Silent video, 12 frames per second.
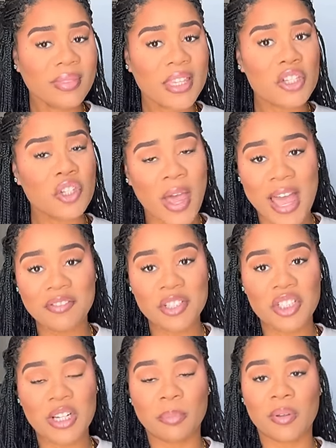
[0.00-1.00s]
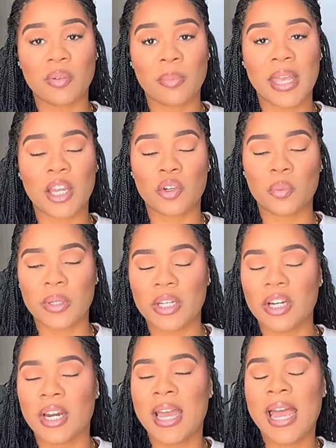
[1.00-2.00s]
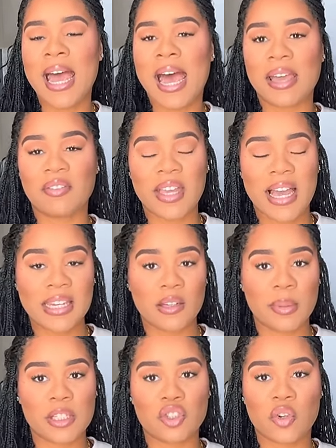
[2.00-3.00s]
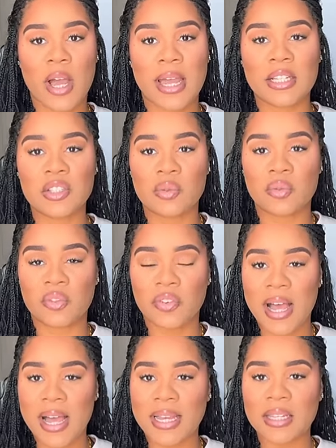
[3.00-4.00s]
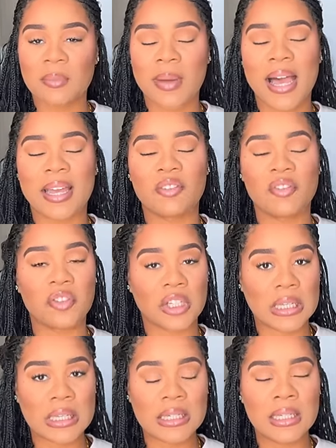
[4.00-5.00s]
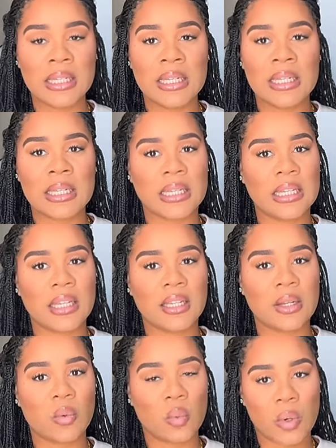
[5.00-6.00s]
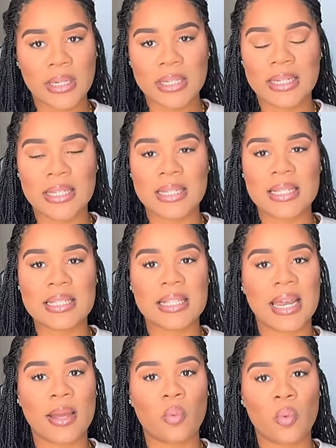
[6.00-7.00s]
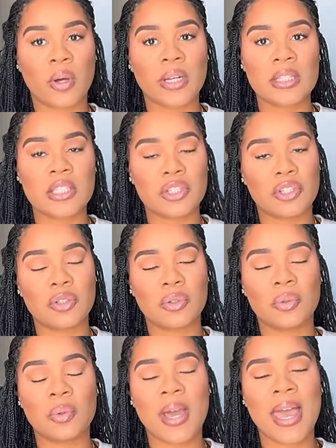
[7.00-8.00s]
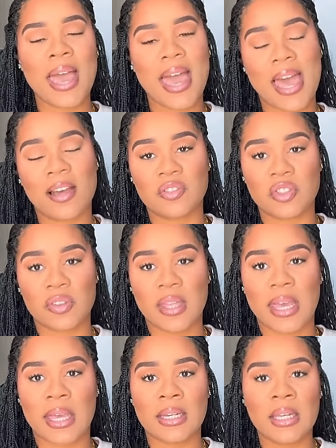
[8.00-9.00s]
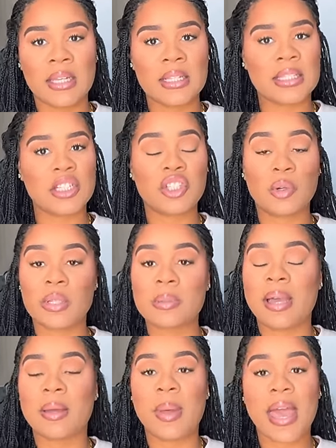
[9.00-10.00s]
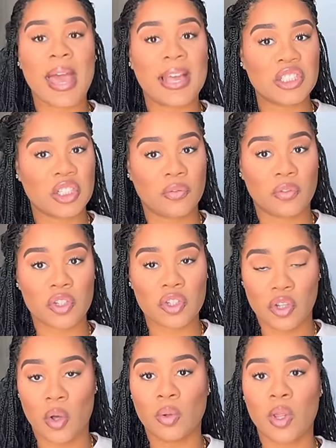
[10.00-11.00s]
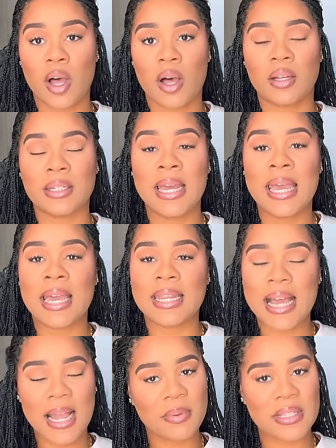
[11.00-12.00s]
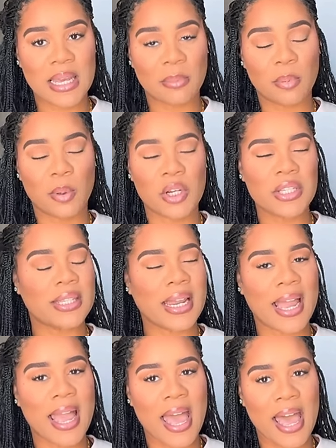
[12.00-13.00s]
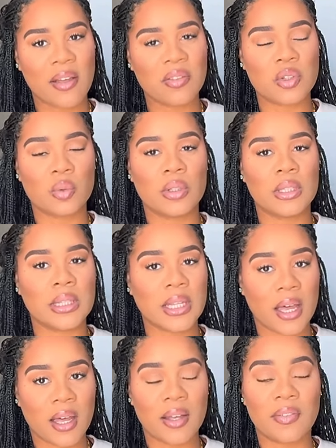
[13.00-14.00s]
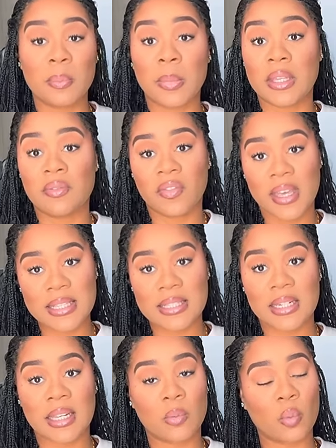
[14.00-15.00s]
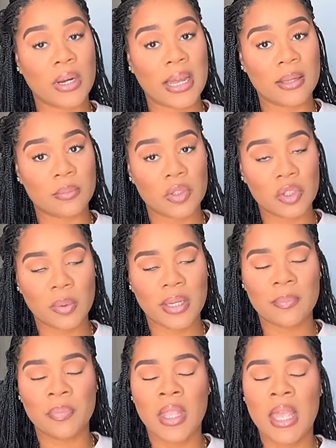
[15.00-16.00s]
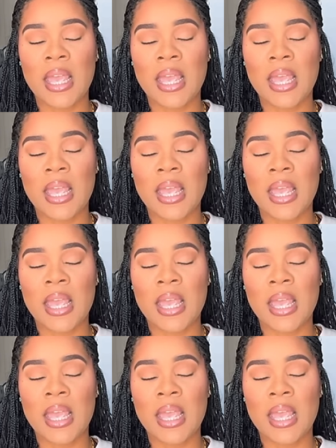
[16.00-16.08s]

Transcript: So after jumping from that career, I've kind of been trying to find my footing in what it is that I wanted to do after that. Teaching was my passion for so long, and I'm the type of person I have to love and be invested in what I am doing.